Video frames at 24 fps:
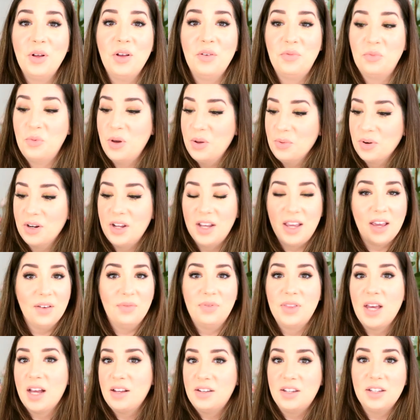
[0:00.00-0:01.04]
If we were to give
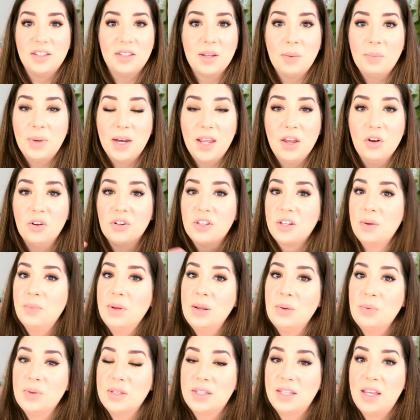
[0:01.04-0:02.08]
that to somebody or somebody
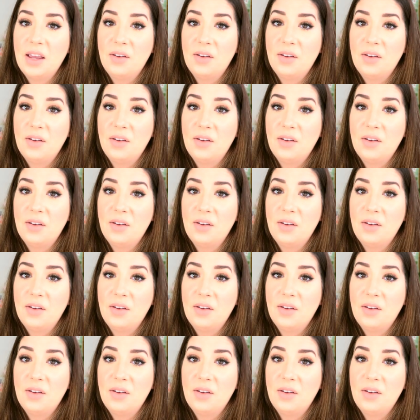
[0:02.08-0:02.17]
was to